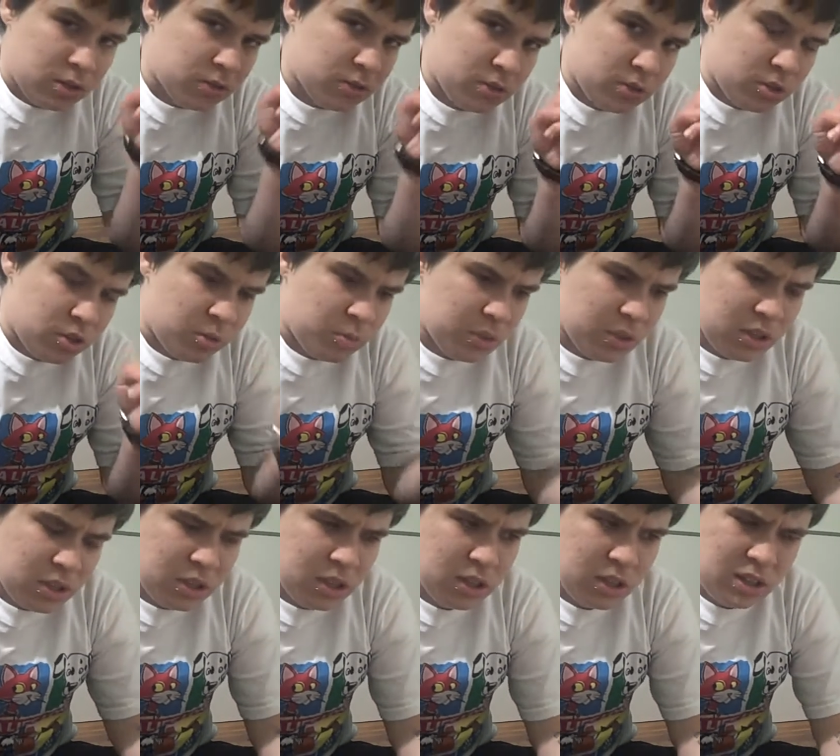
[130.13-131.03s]

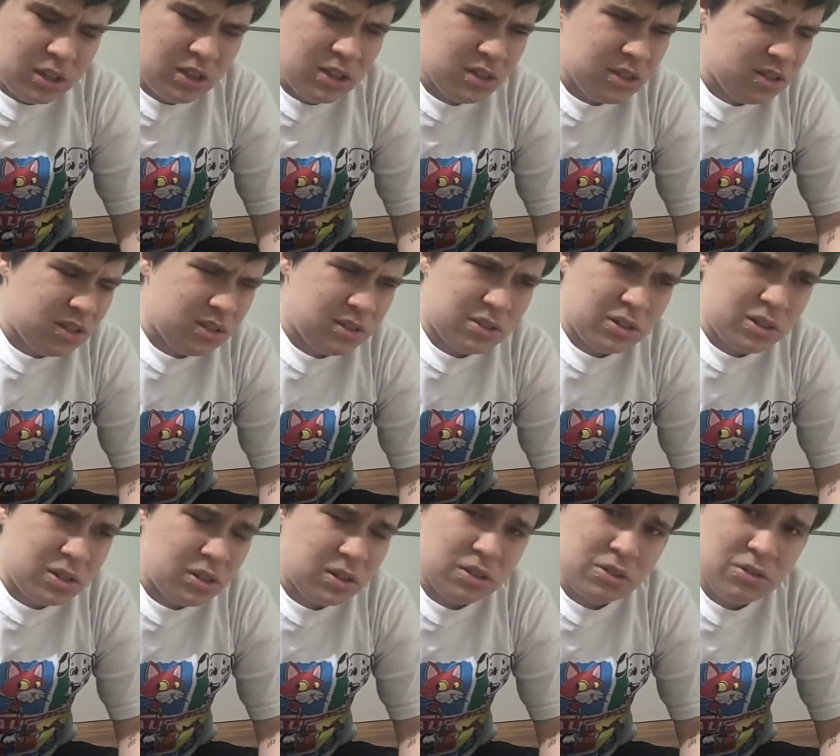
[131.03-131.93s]
stupid, like,
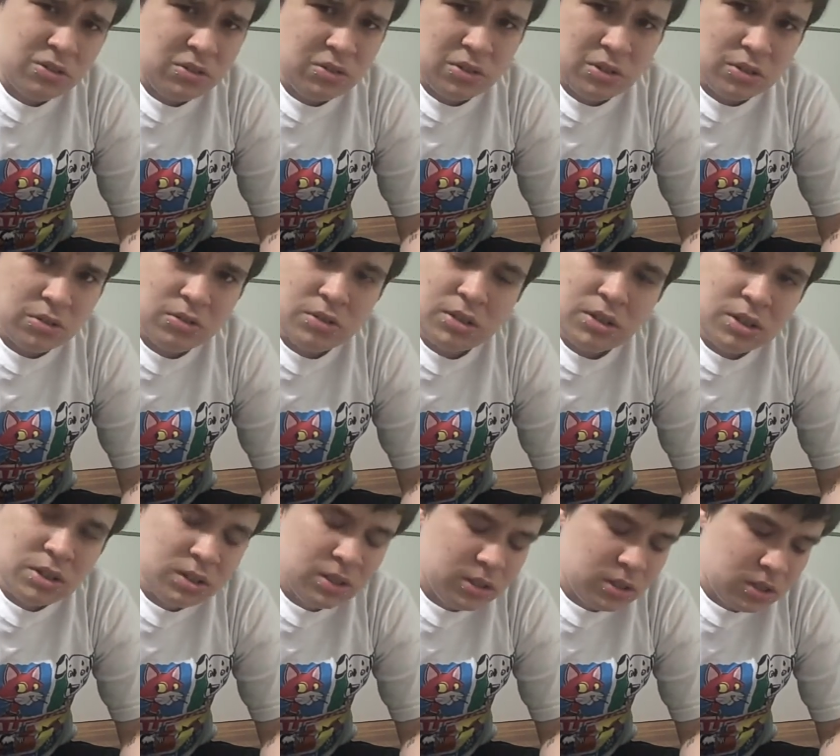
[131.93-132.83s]
duh, don't you know,
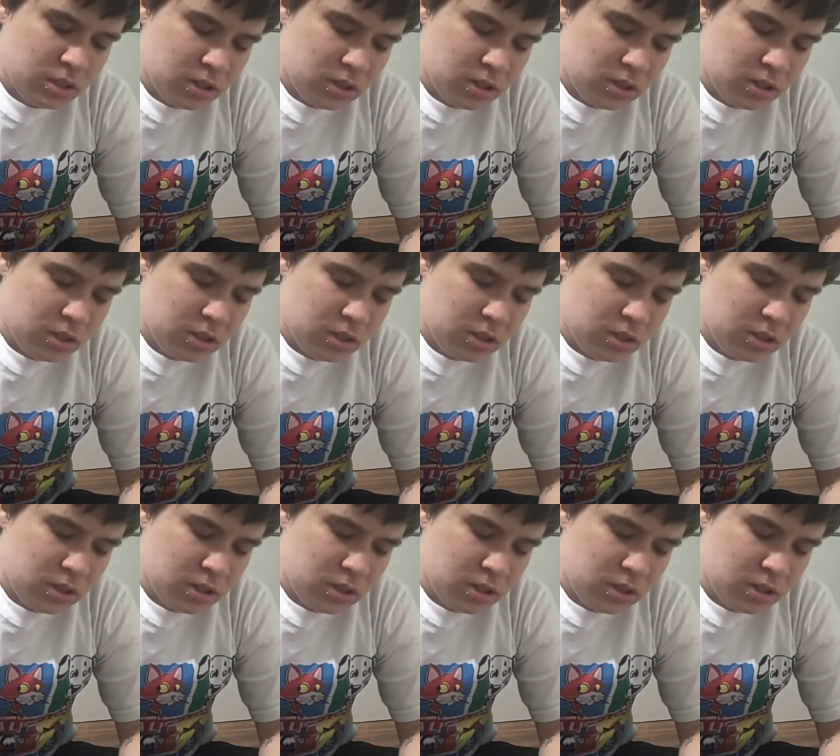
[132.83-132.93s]
look?